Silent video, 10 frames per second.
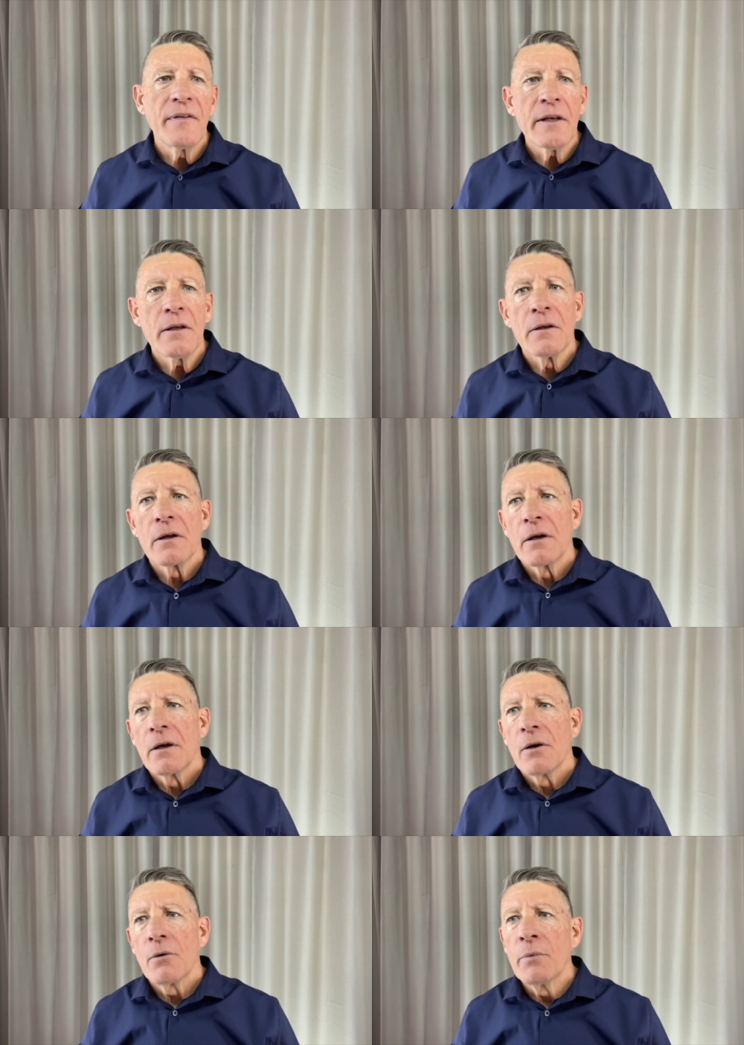in
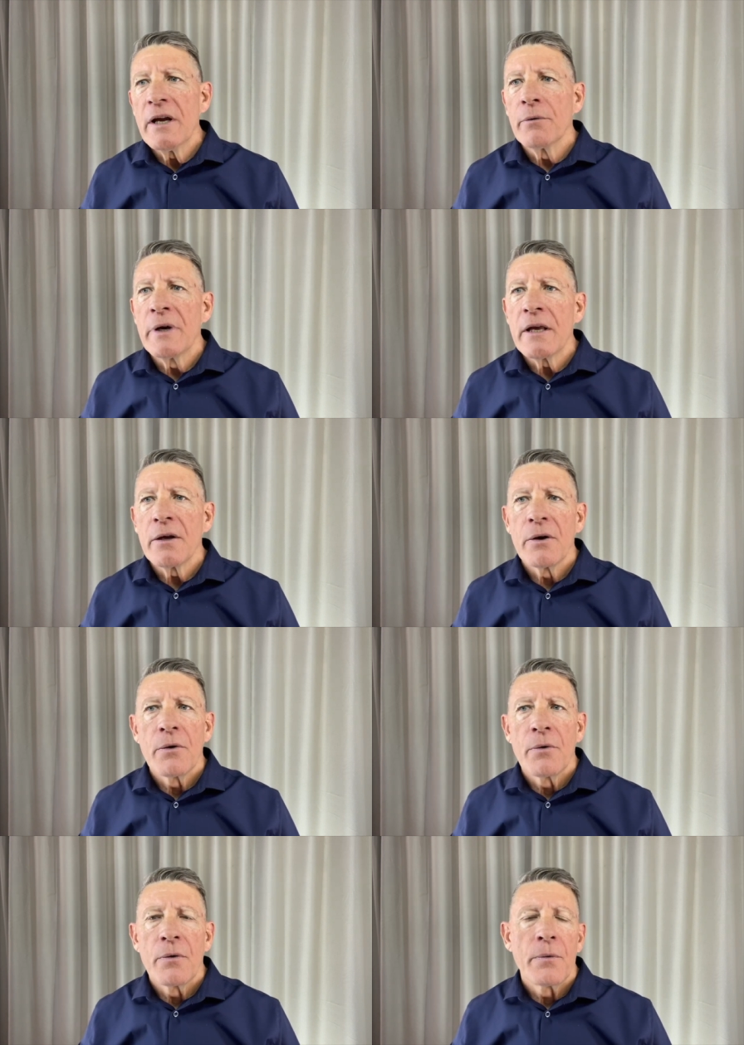we we
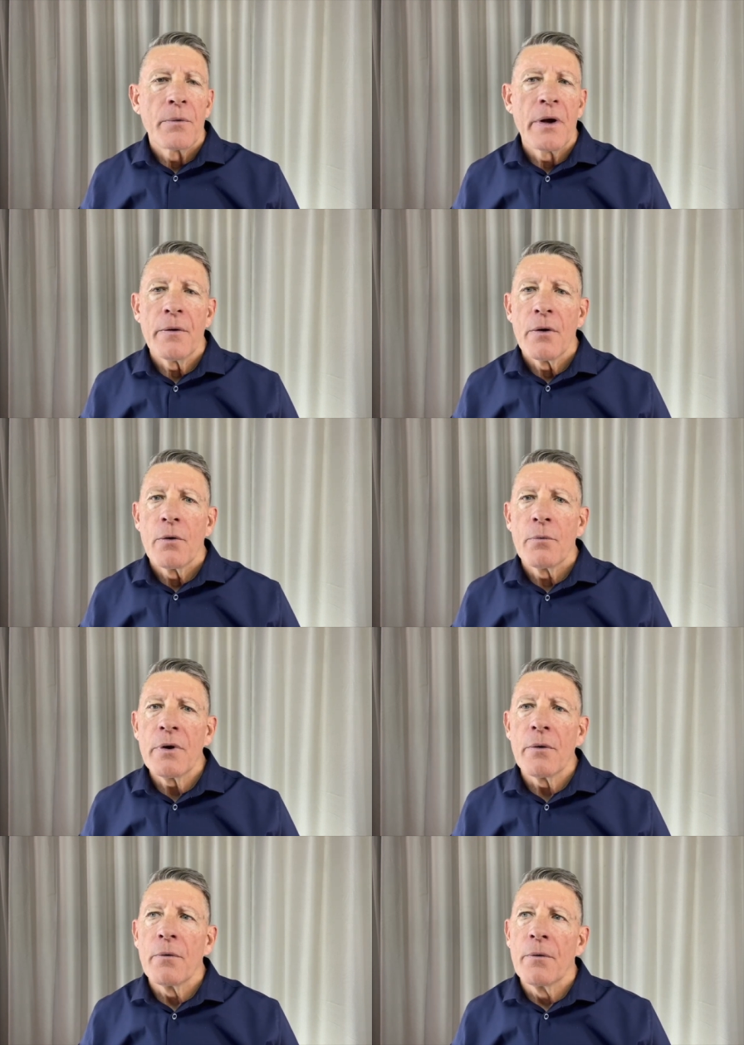we,
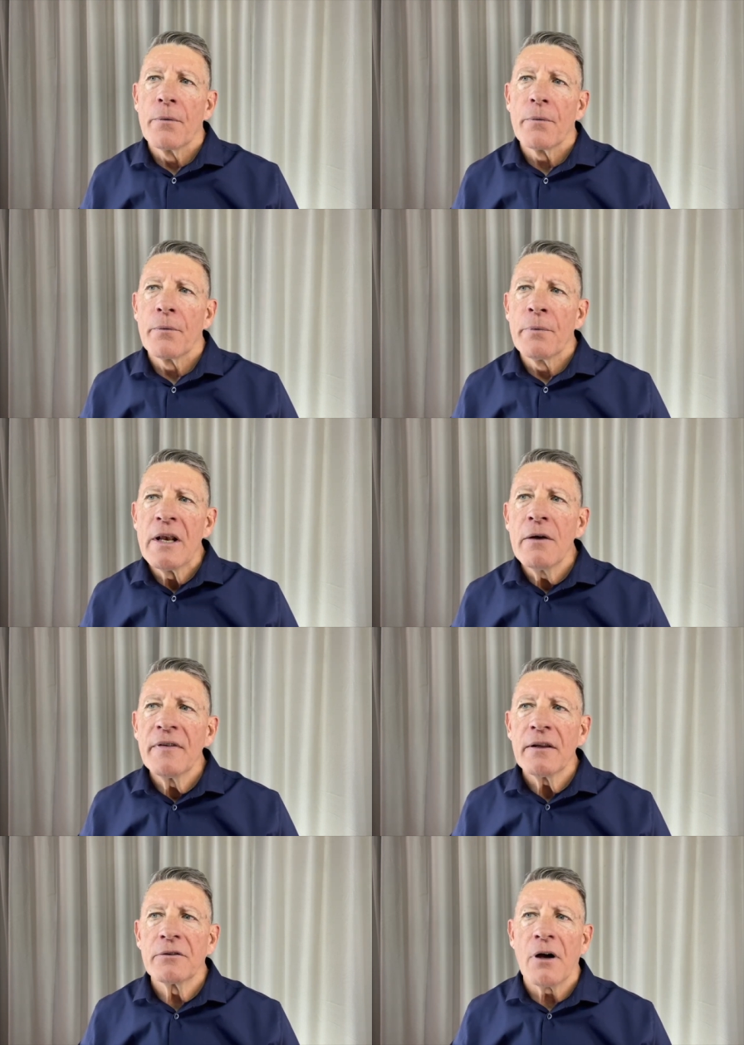we live
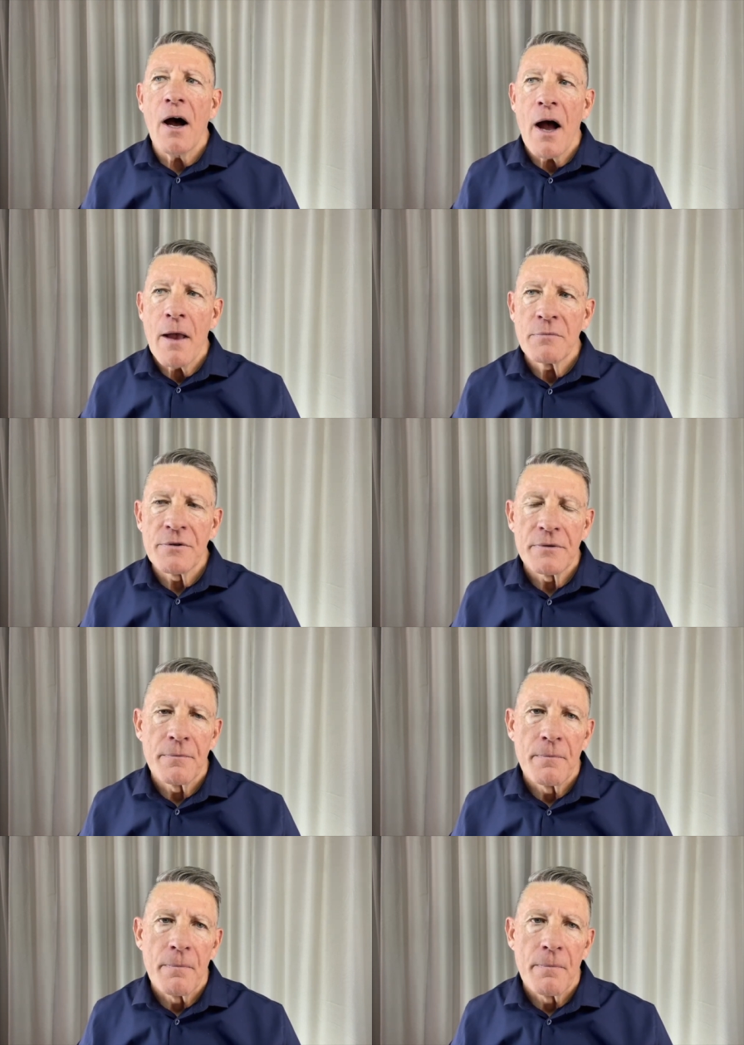in times